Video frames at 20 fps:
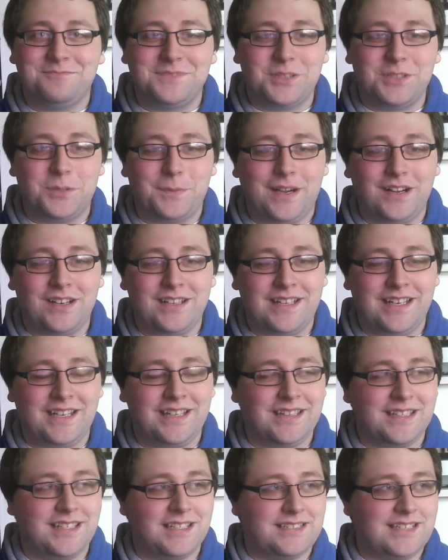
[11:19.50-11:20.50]
apparently
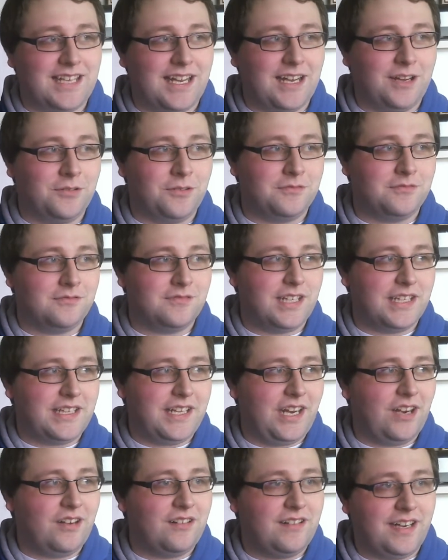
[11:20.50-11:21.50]
in the town that
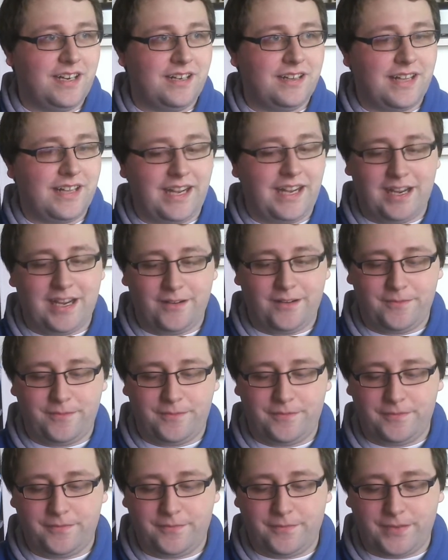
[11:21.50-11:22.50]
they are in, they have
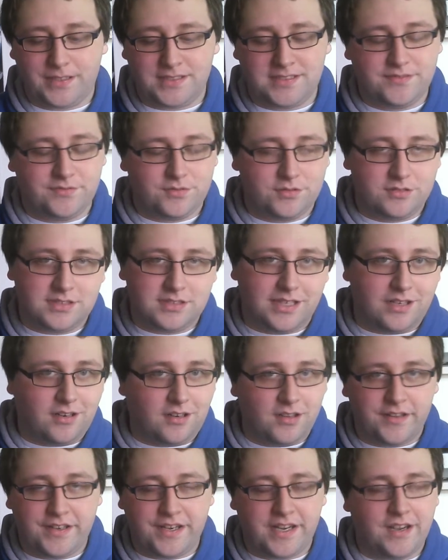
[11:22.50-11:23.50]
festivals like all
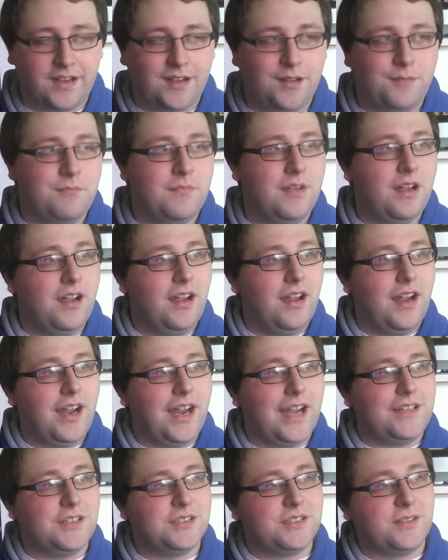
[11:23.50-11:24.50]
the time,
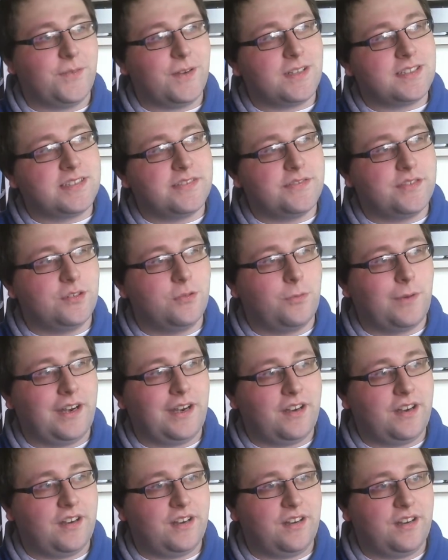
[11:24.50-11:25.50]
and there's a festival
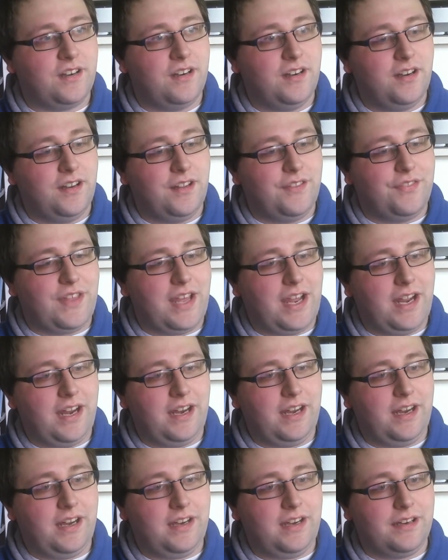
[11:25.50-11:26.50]
where
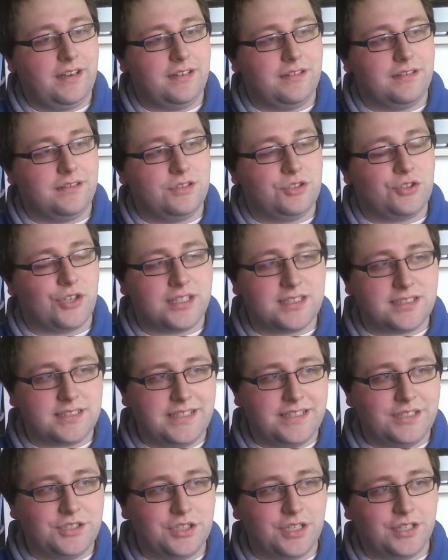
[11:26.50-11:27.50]
they dress
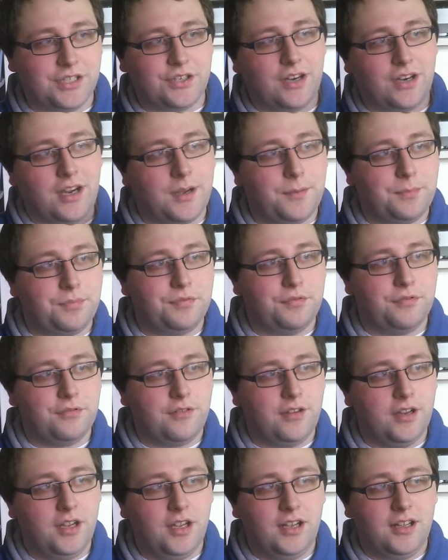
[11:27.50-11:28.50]
each other up
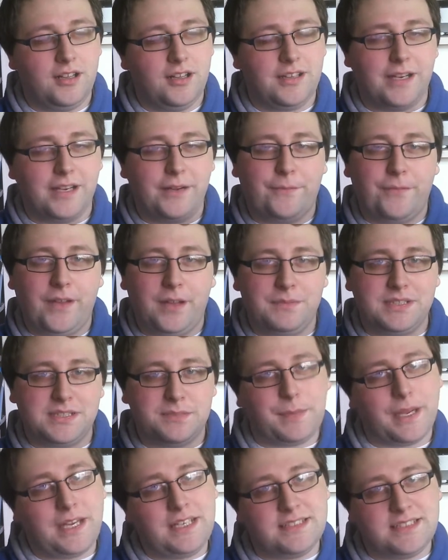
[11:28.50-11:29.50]
like famous
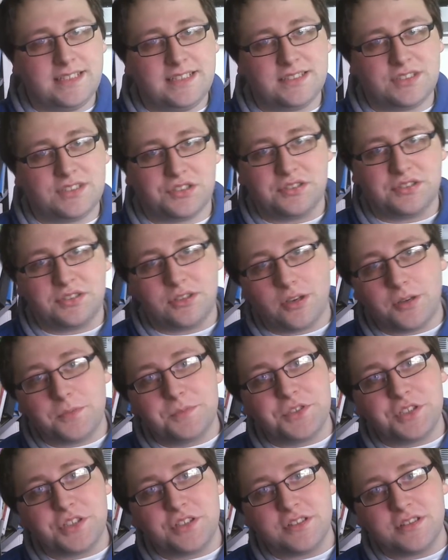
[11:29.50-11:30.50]
paintings or
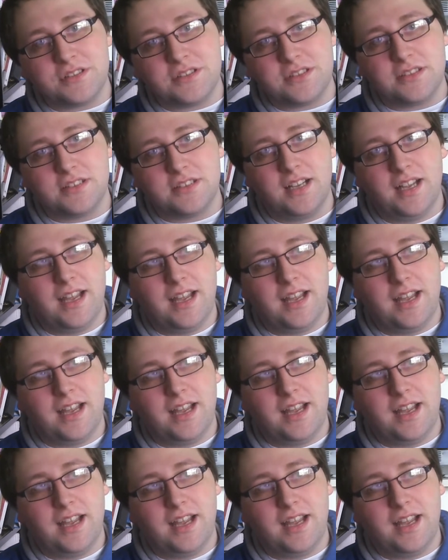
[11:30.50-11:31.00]
sculptures,